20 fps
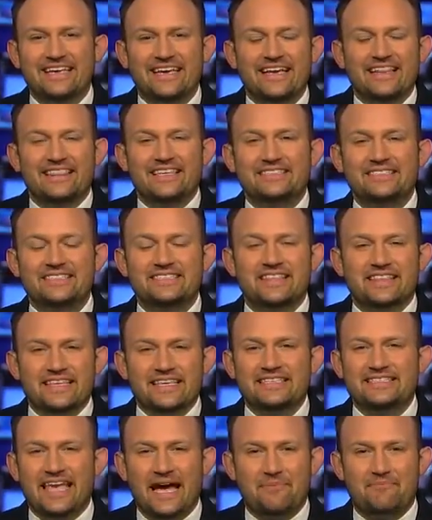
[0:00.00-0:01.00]
He's
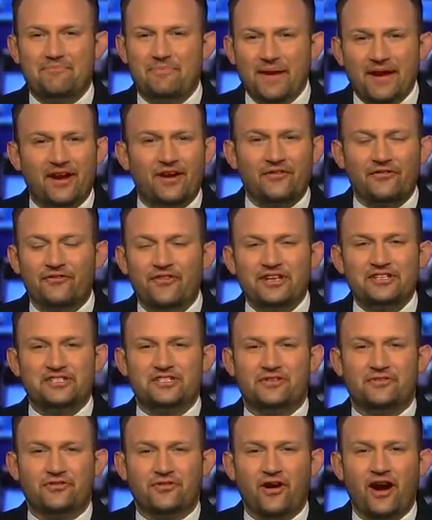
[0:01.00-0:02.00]
got bigger fish to
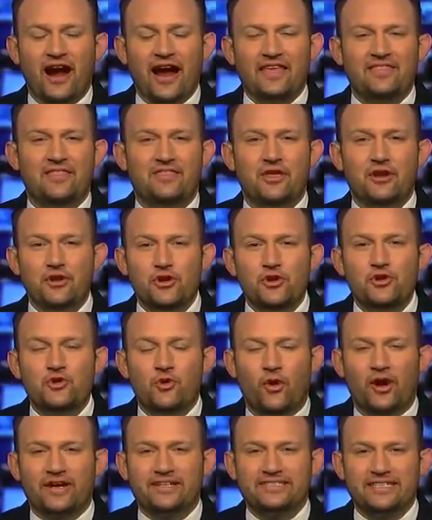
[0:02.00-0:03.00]
fry than the New
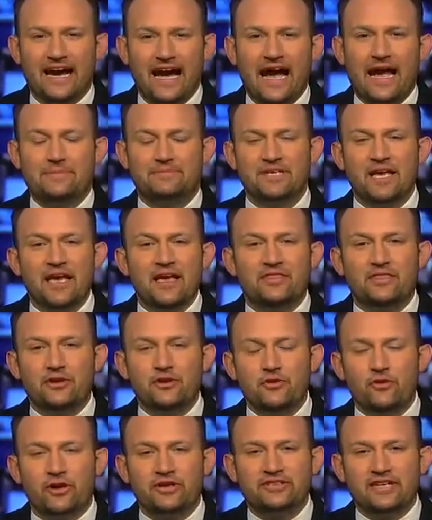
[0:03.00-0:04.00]
York Times. The New
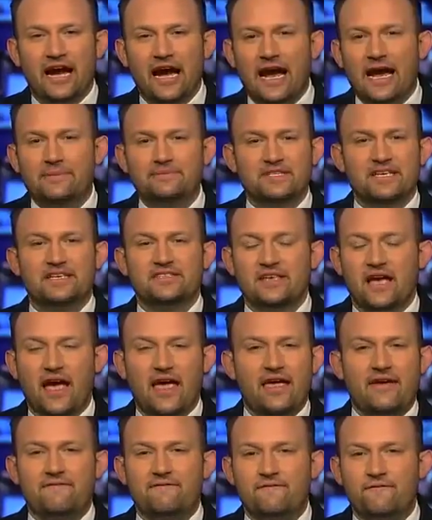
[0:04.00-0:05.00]
York Times is
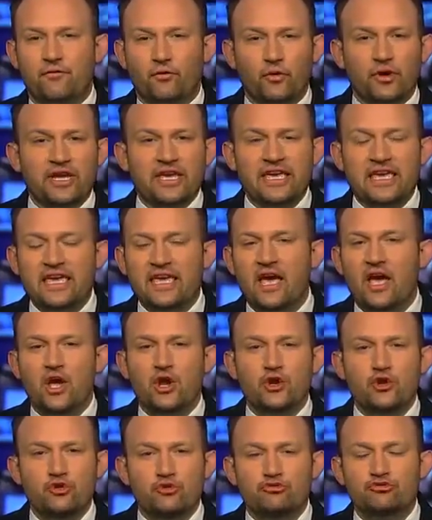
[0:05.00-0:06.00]
a free
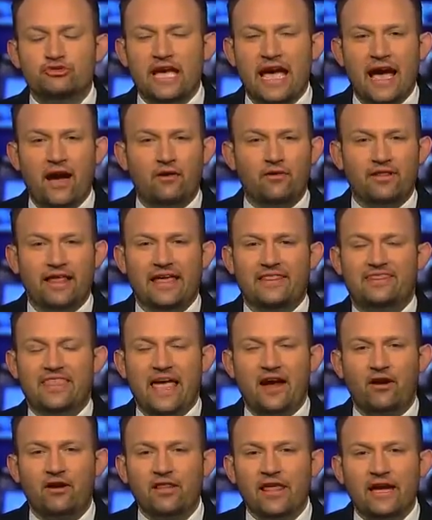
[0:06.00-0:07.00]
news outlet. They
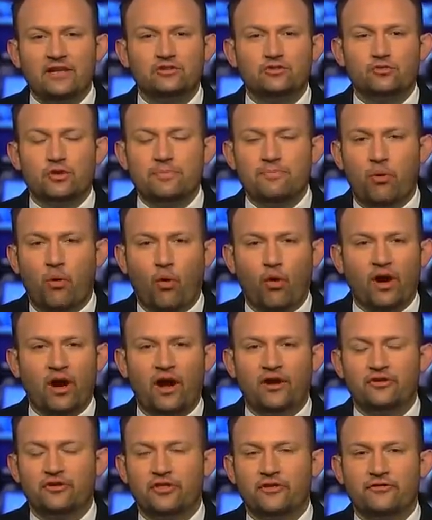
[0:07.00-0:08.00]
are allowed to report
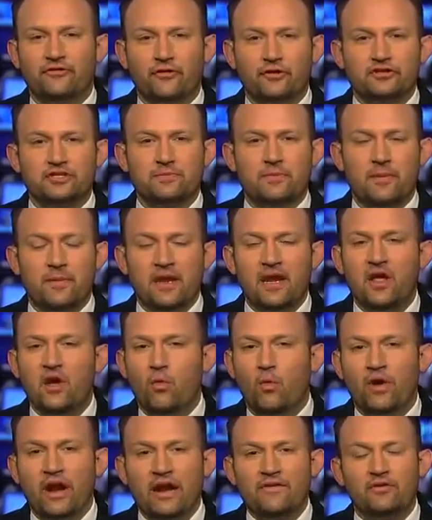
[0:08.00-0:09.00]
under the First Amendment
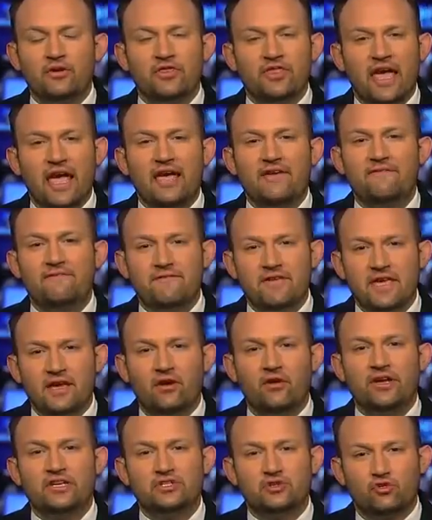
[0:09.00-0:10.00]
whatever they feel
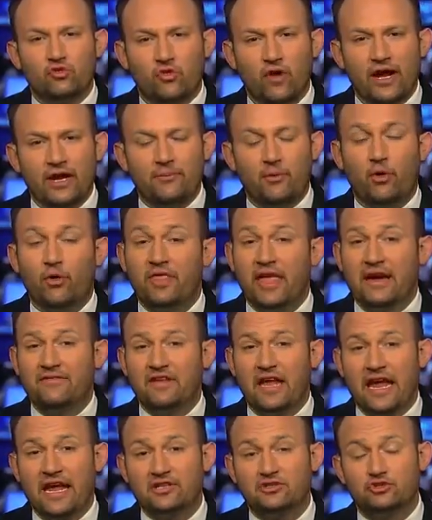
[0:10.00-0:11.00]
is credible. They have to
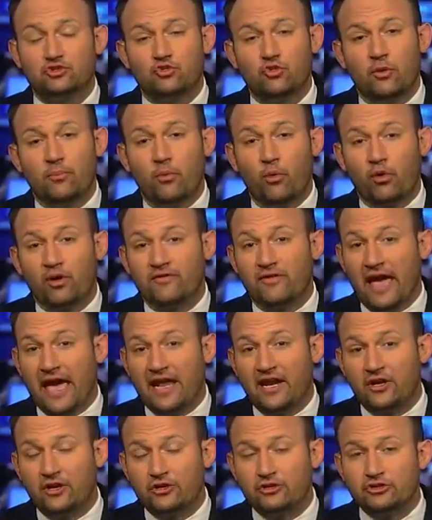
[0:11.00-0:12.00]
answer to a board of
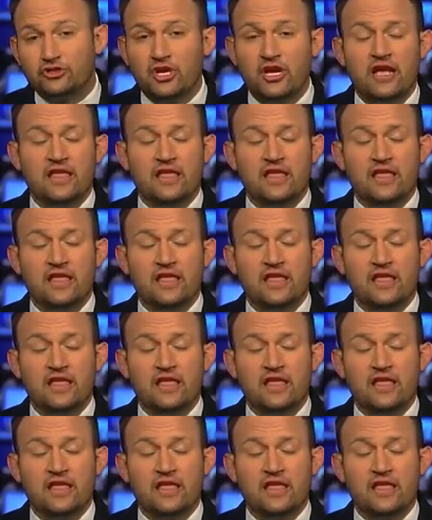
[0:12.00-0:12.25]
editors.